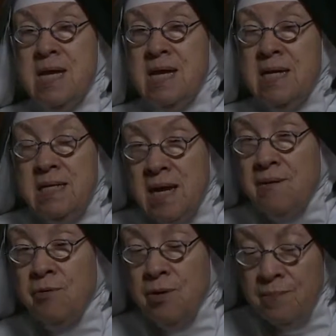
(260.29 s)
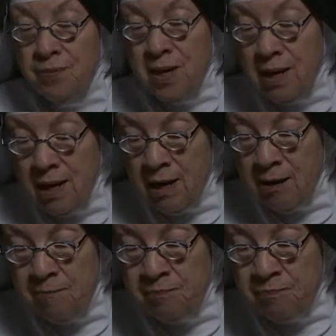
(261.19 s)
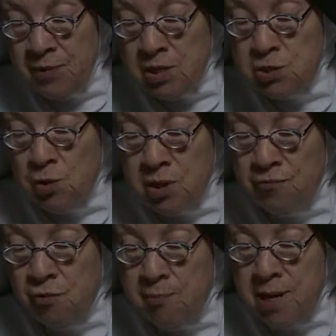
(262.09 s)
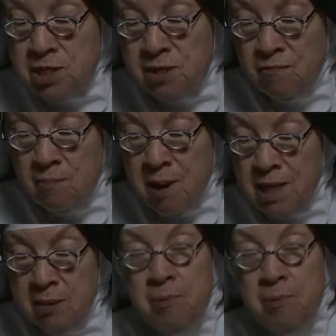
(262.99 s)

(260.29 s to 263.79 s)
He never saw the formation of a mighty